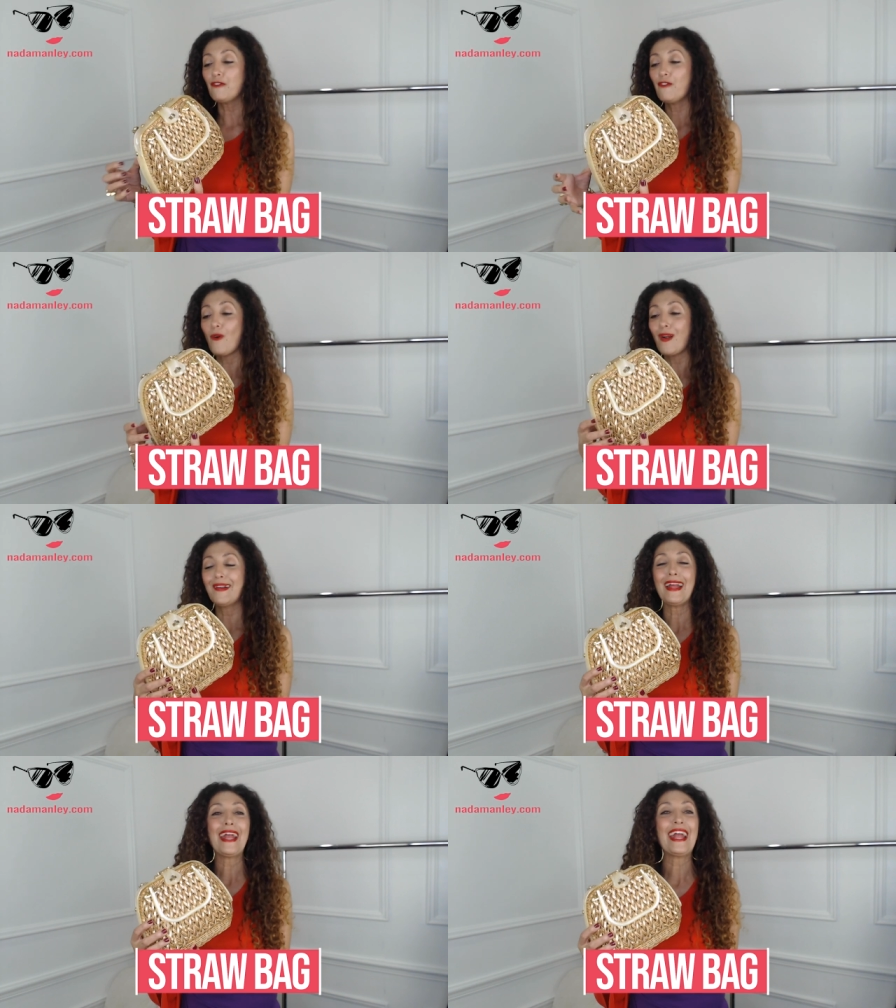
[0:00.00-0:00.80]
for
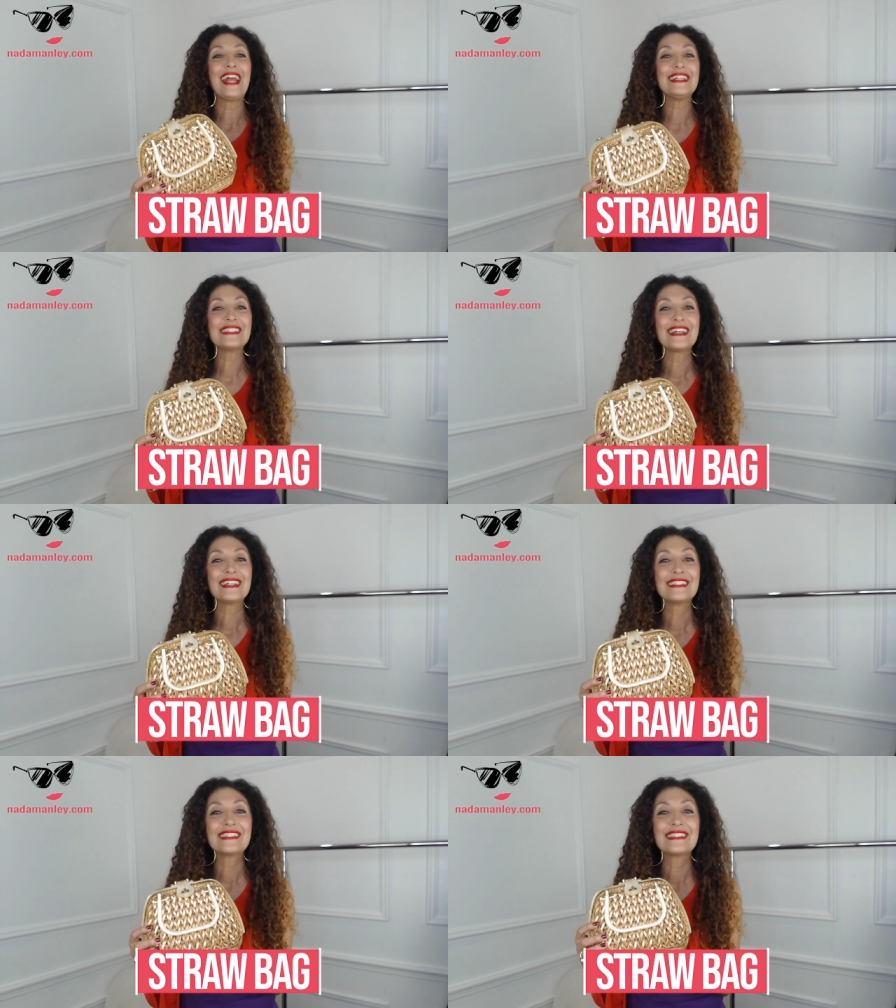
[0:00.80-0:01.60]
eight
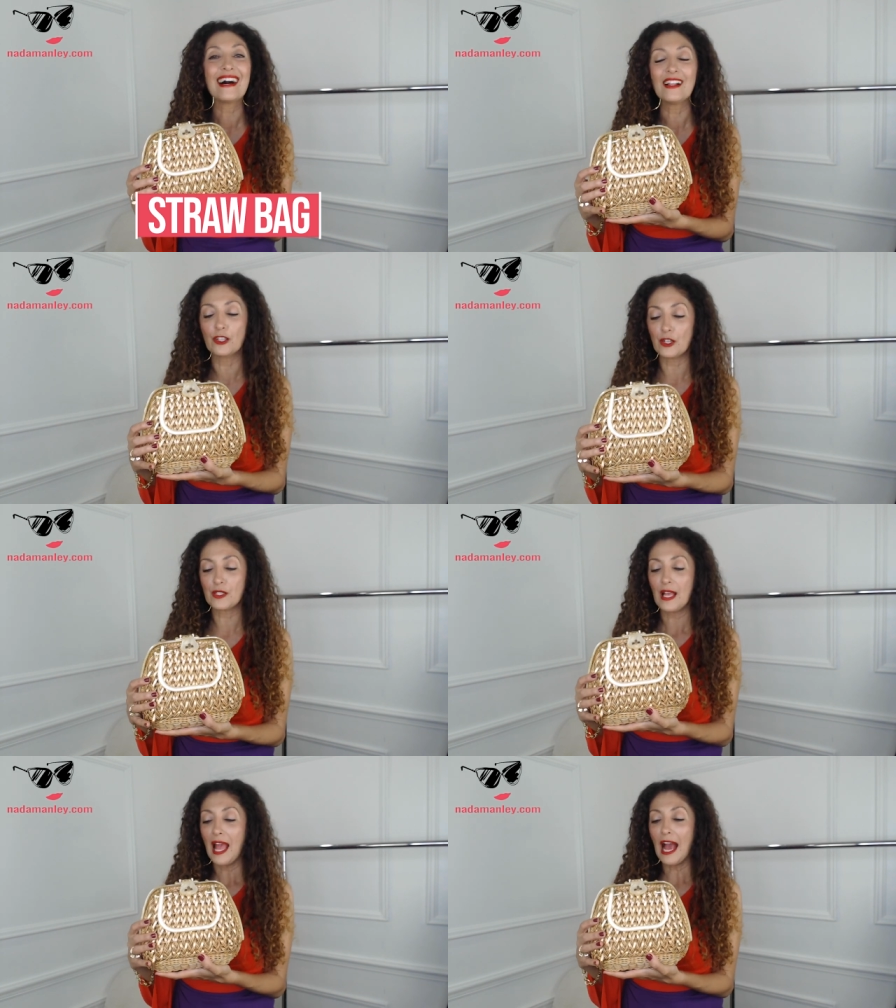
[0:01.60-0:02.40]
dollars.